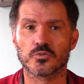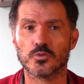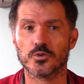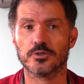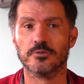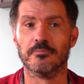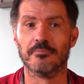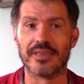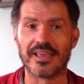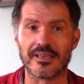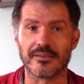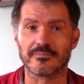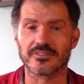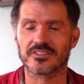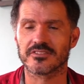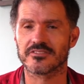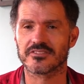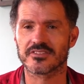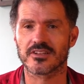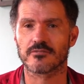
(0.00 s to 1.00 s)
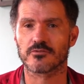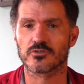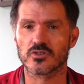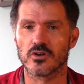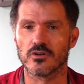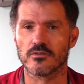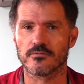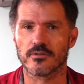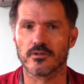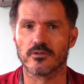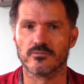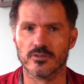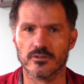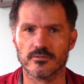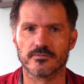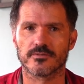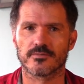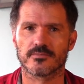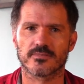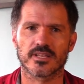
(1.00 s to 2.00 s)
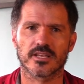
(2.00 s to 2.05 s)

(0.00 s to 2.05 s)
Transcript: wooden beams instead of stone for the roof.